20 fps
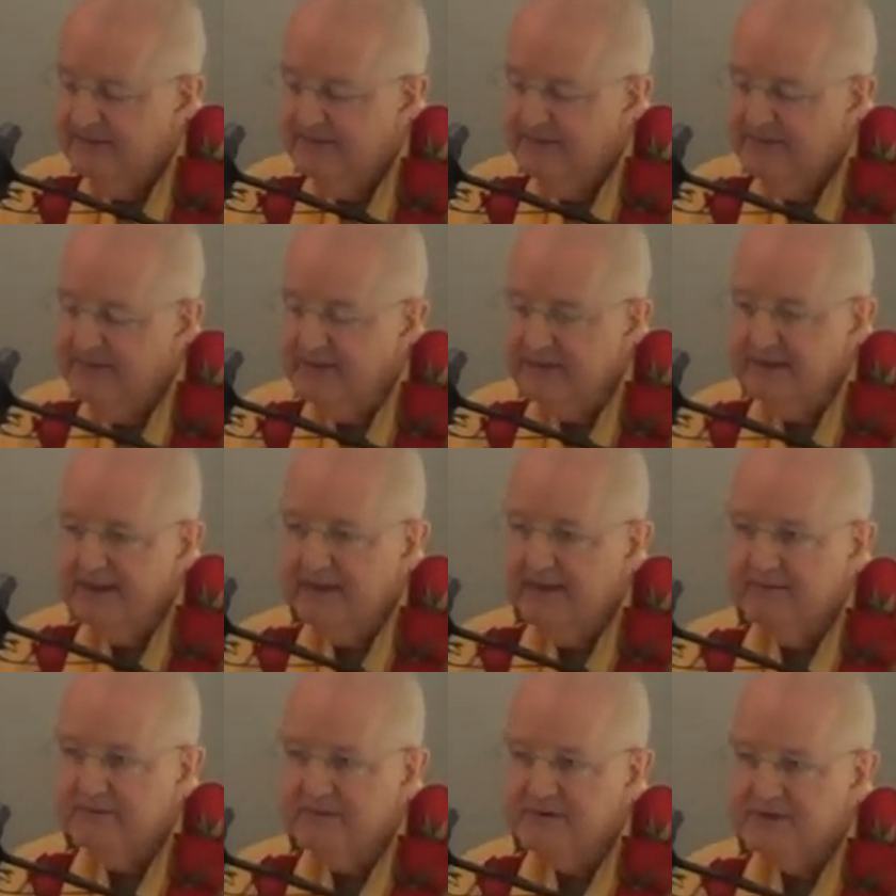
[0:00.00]

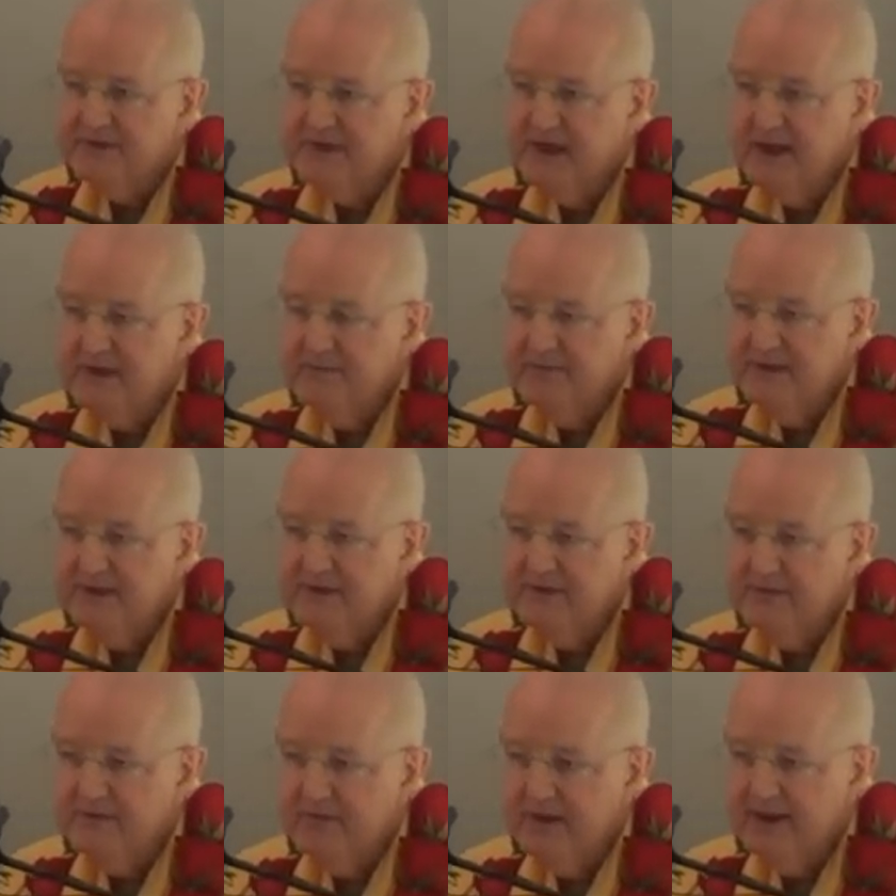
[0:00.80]
feeling
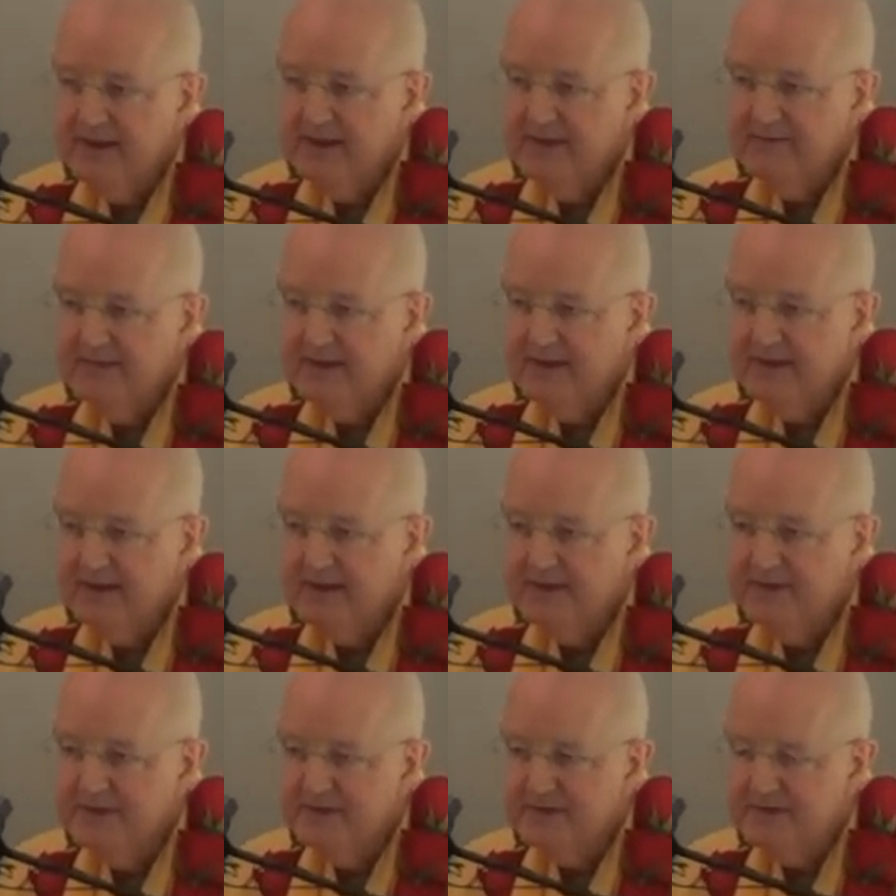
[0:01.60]
resentment, why have they
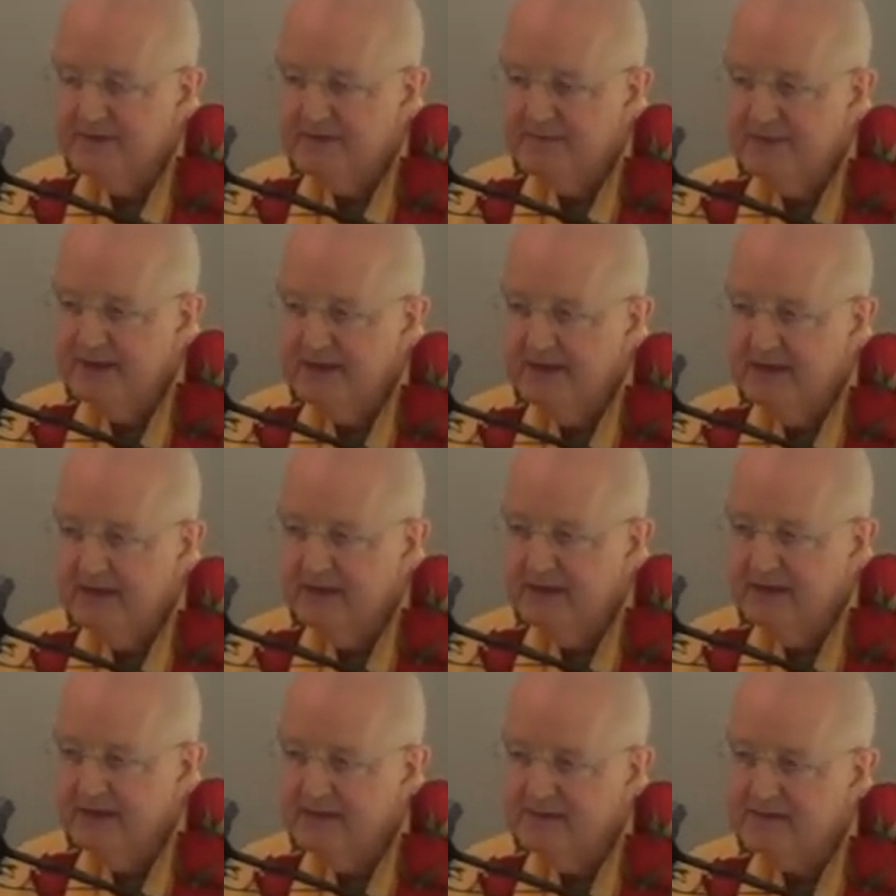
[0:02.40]
done this to
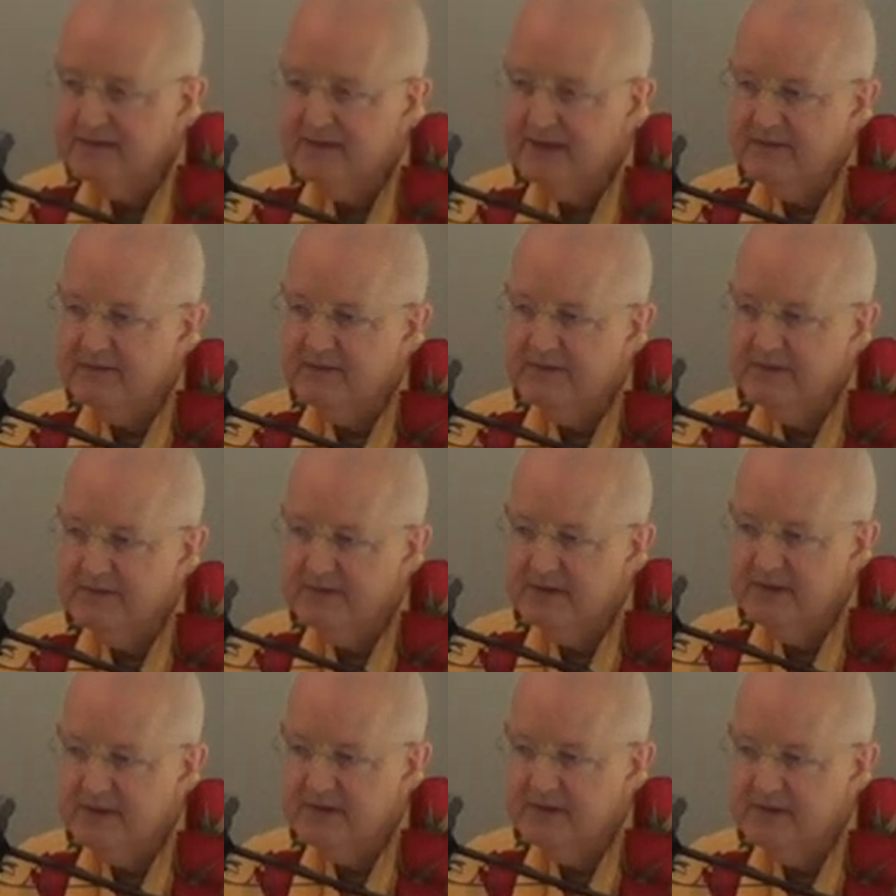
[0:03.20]
me, etc.,
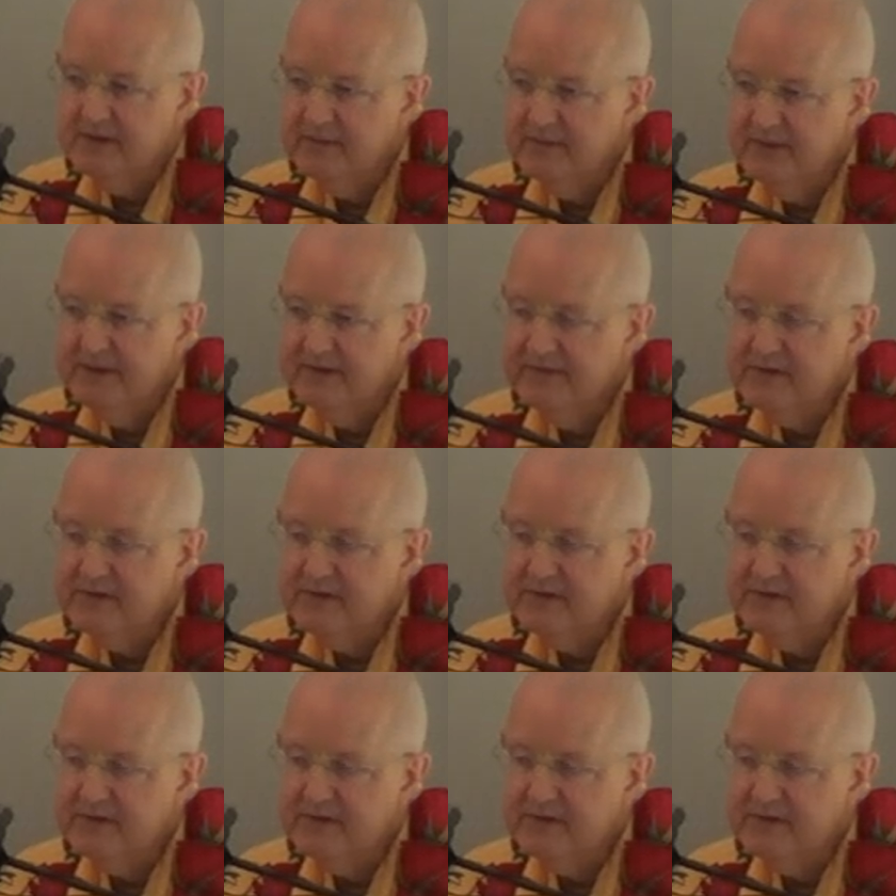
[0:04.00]
etc.